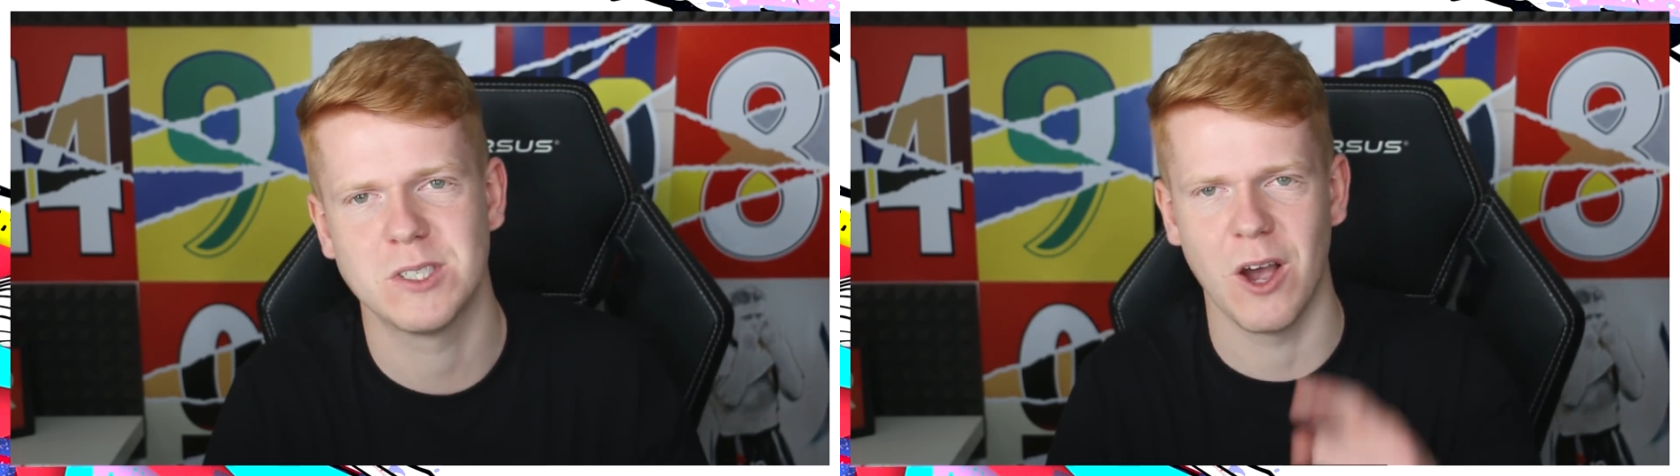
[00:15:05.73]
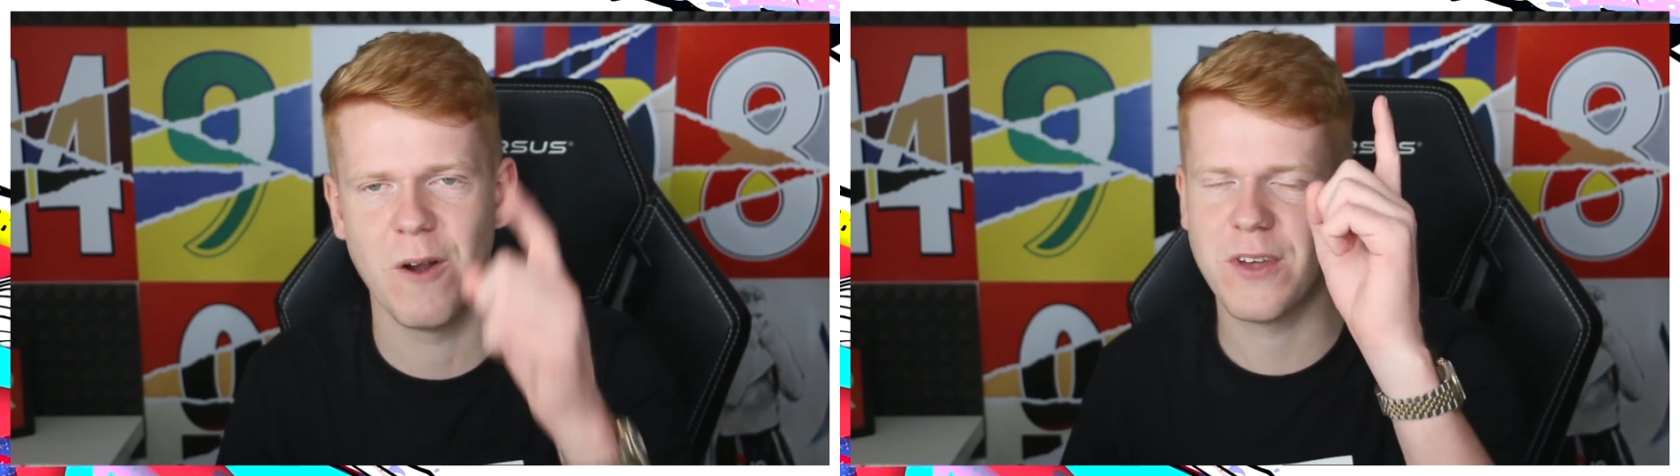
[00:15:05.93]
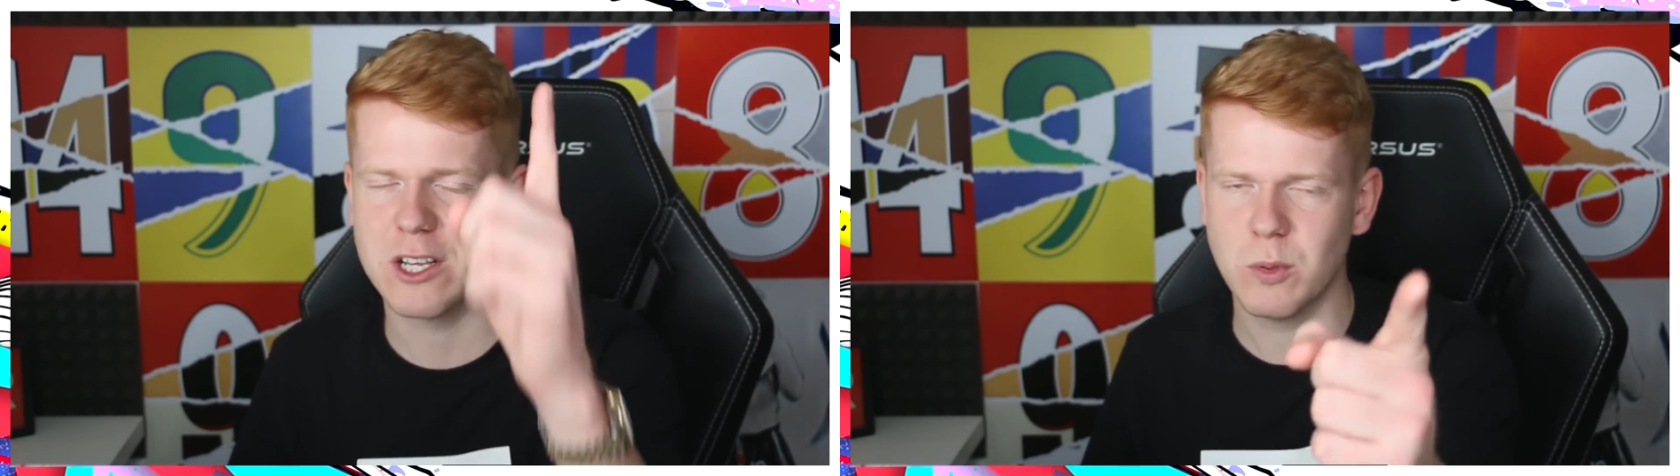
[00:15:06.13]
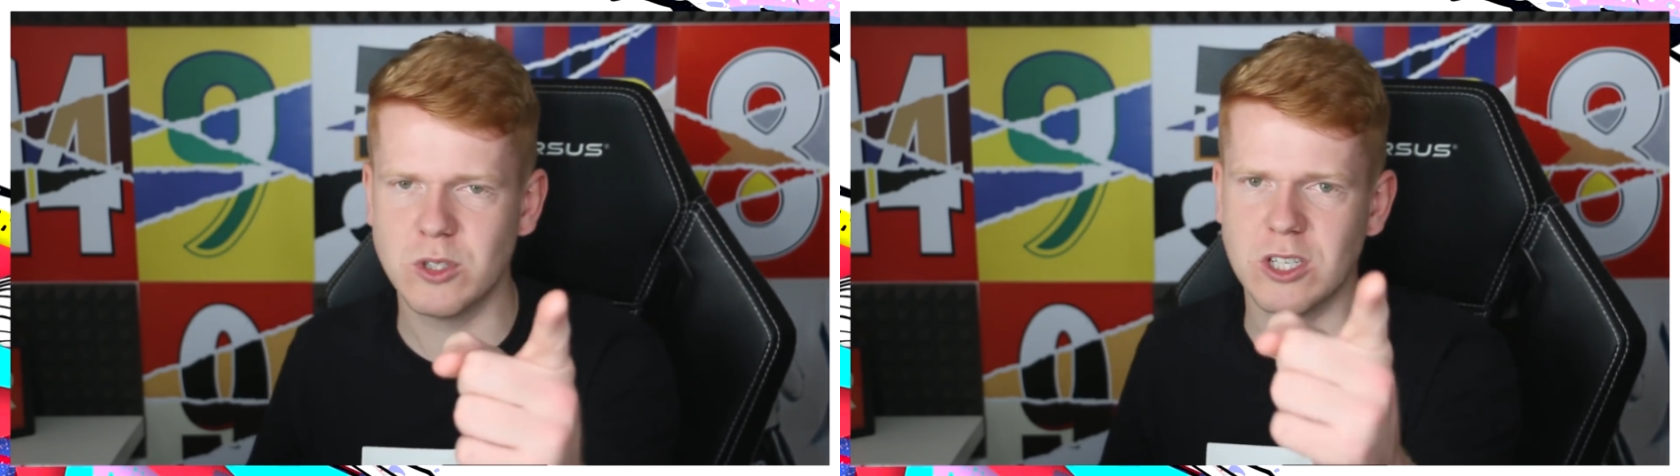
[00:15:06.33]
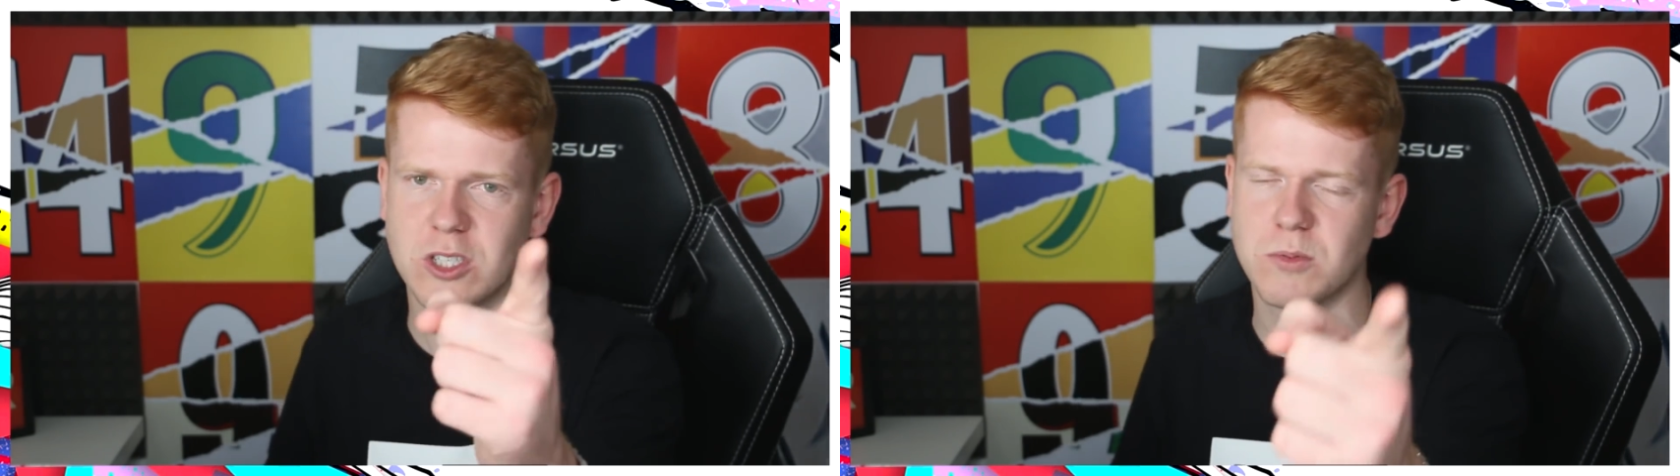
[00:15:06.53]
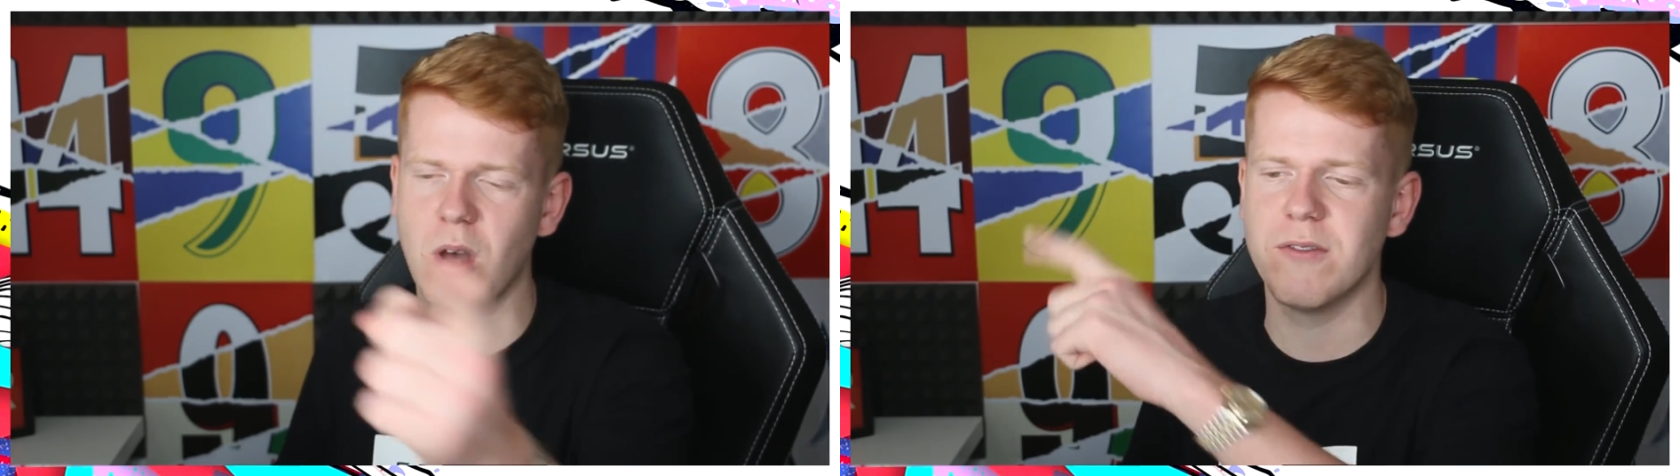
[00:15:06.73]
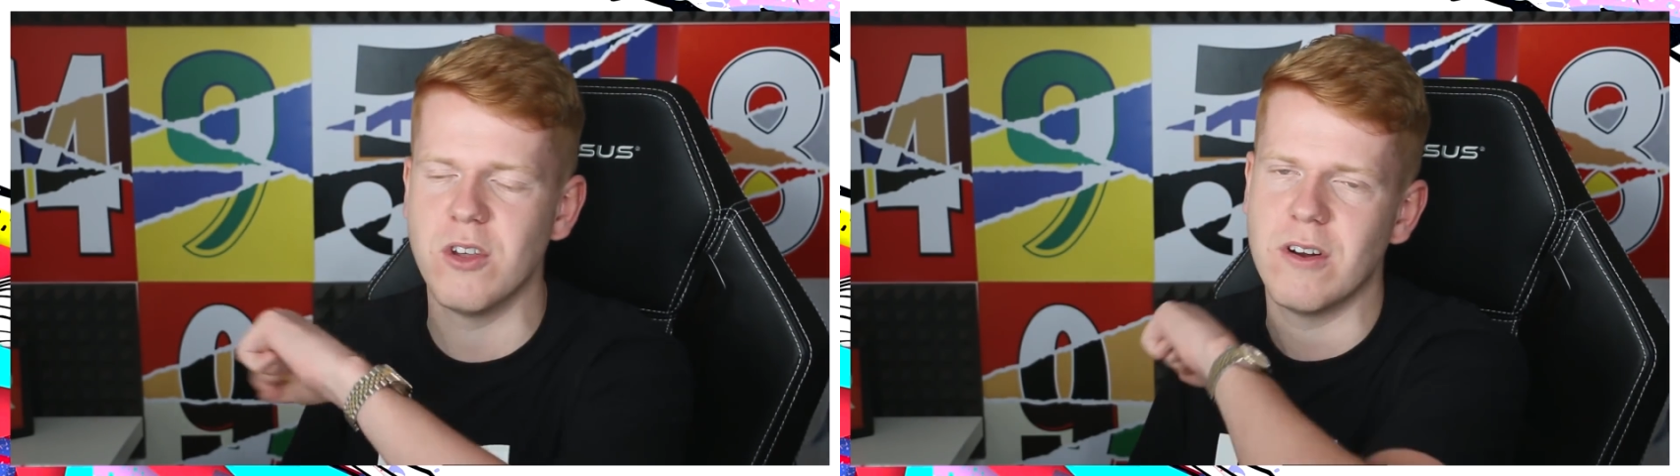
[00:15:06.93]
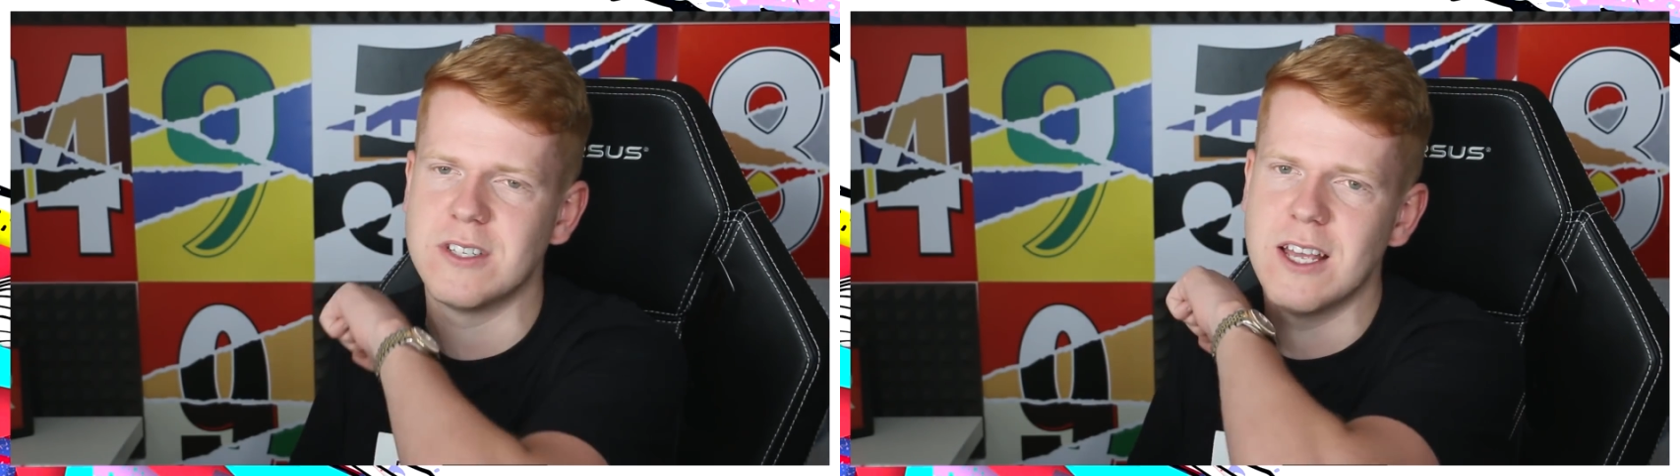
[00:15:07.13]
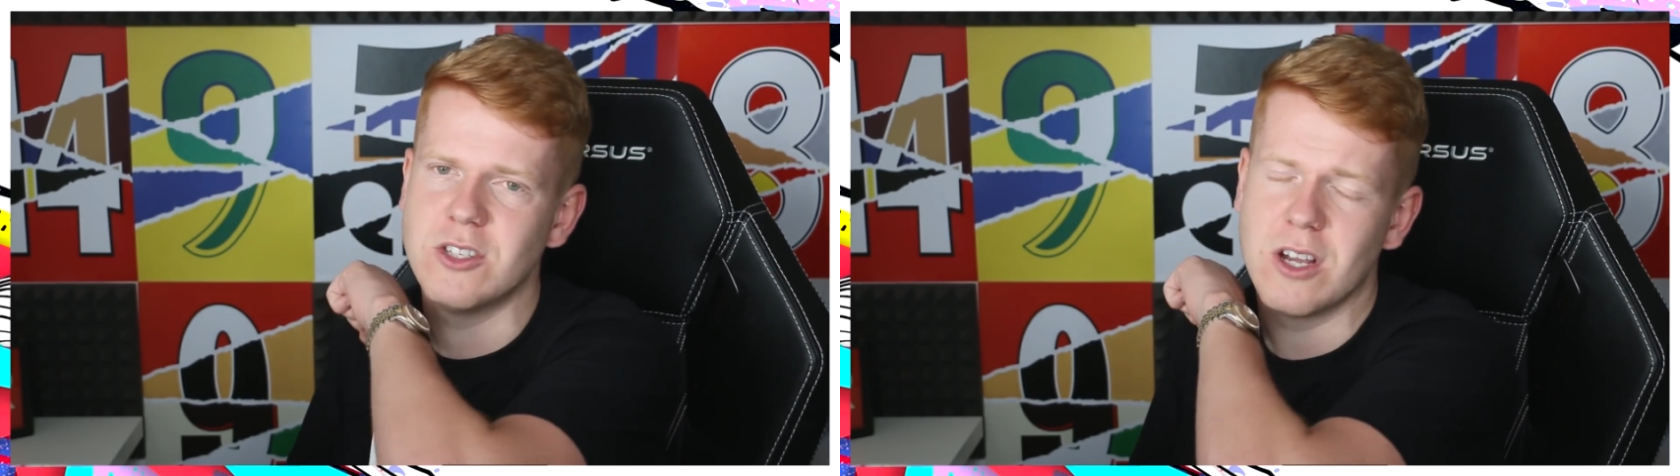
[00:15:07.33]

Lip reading: So thanks for watching. Subscribe if you're new around here.